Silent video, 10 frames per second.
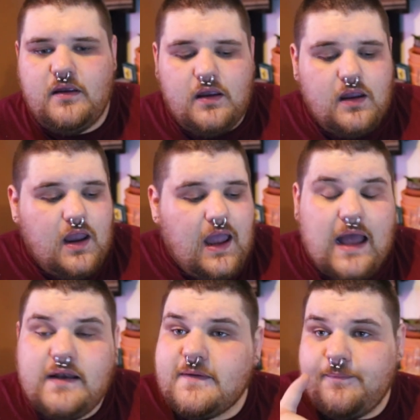And to
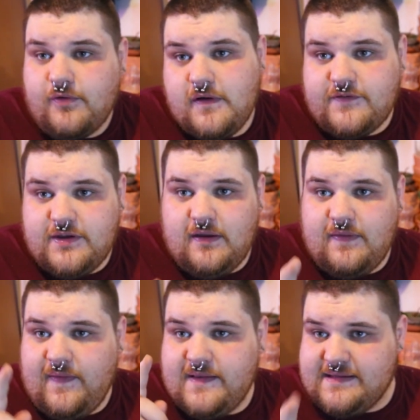prove to you that this
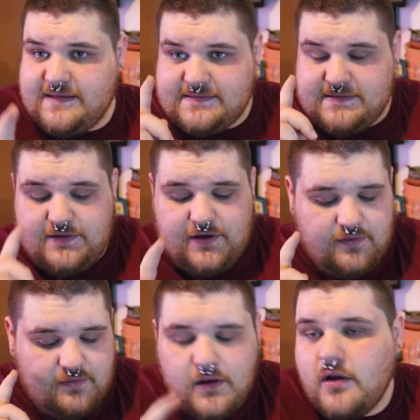is, you know,
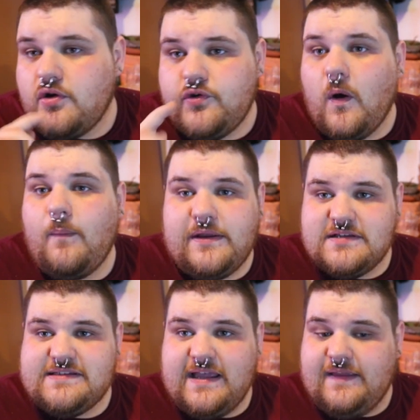not me just saying
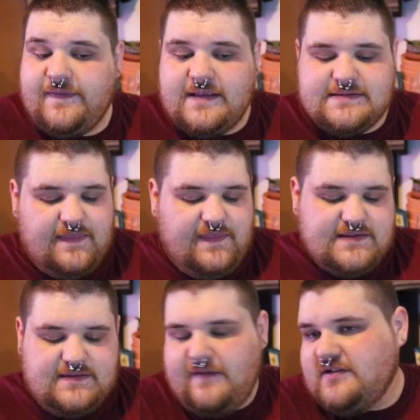this and this is, I've
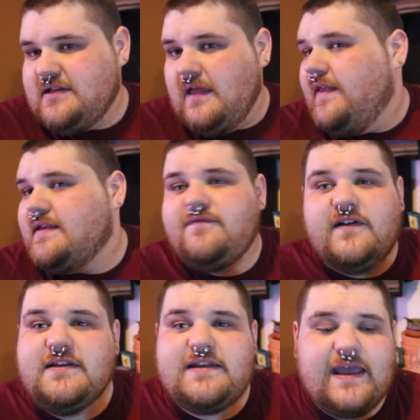just done this for
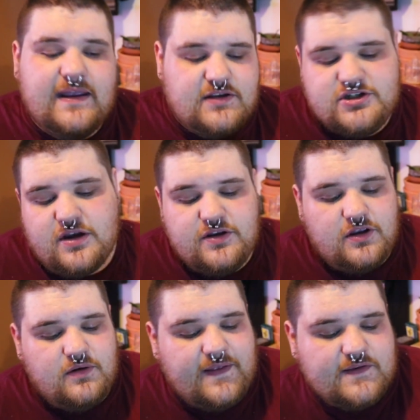today to show you and that's
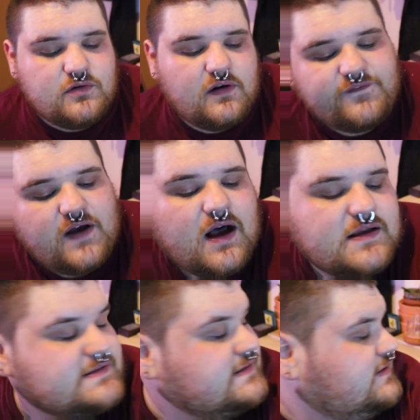all a farce,
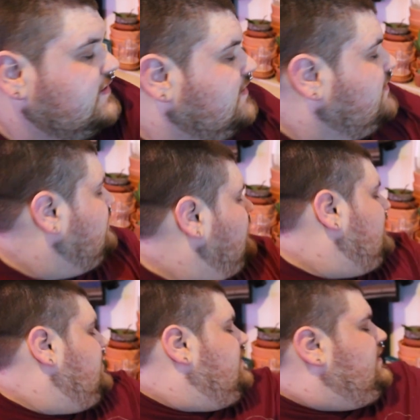
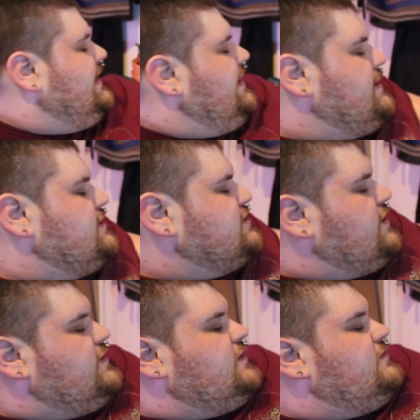let me show you
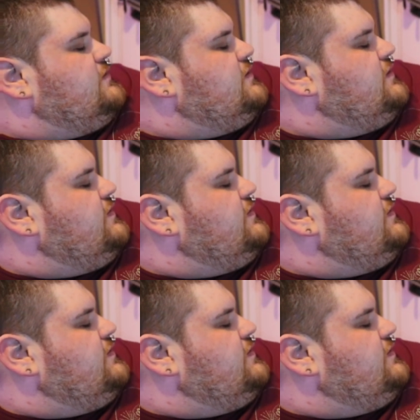this